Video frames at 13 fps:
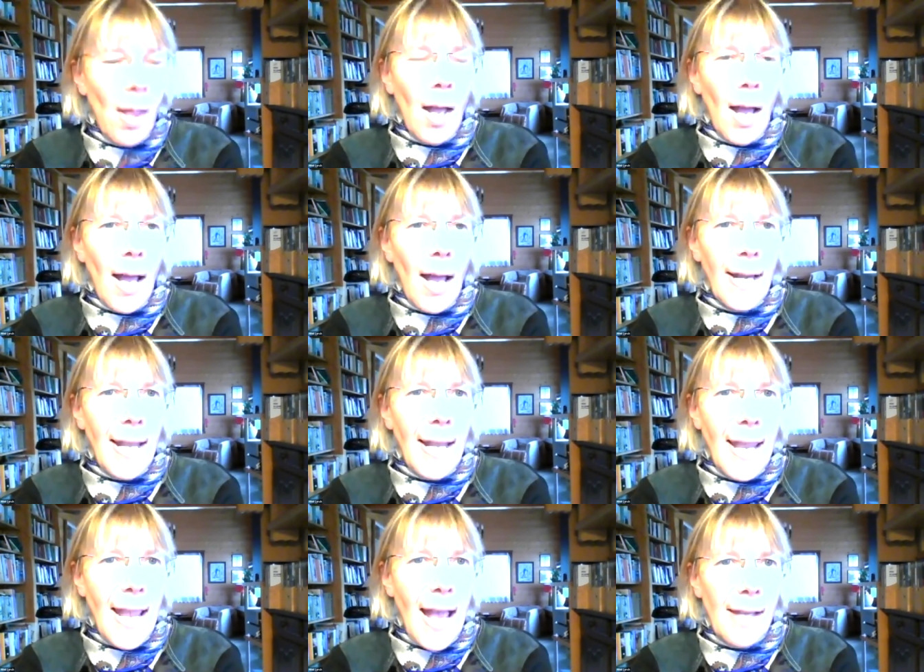And
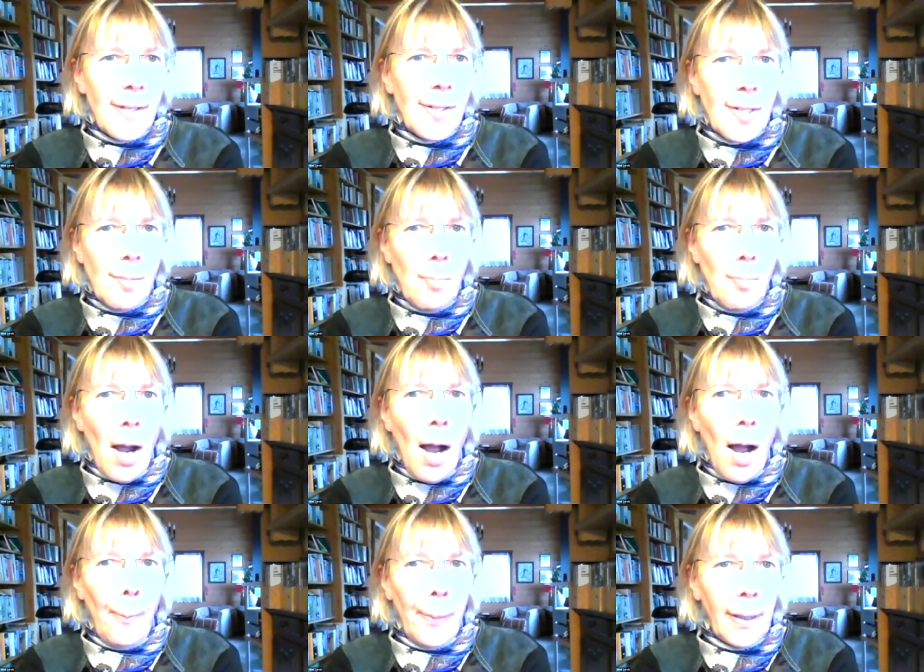he has some
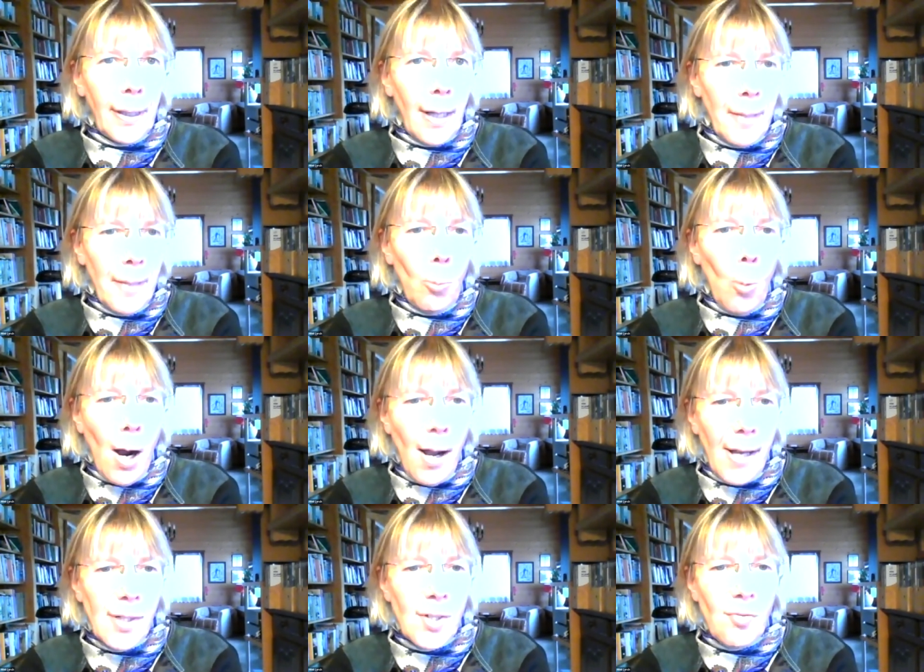up and coming
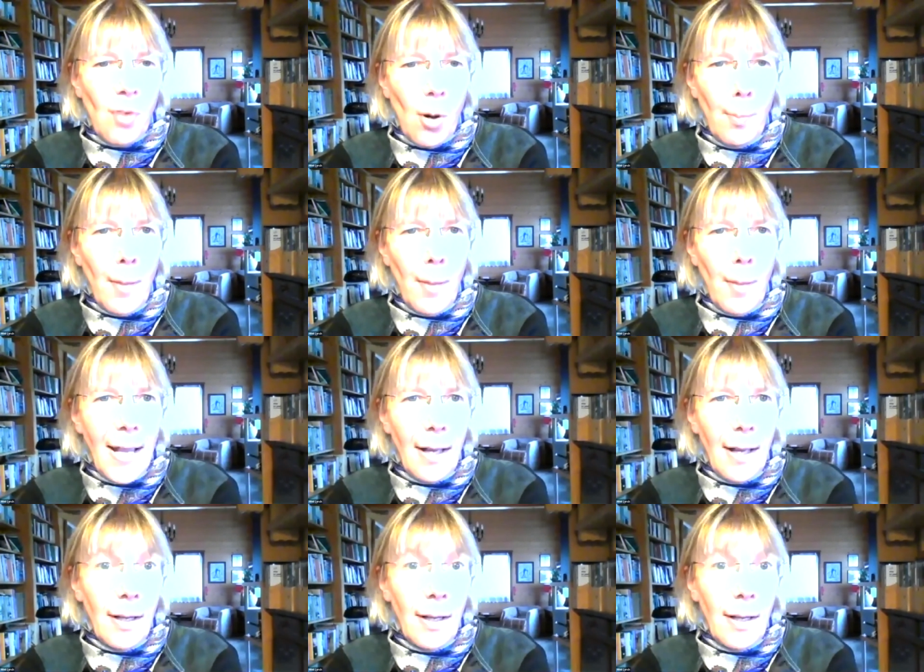wines from uh, uh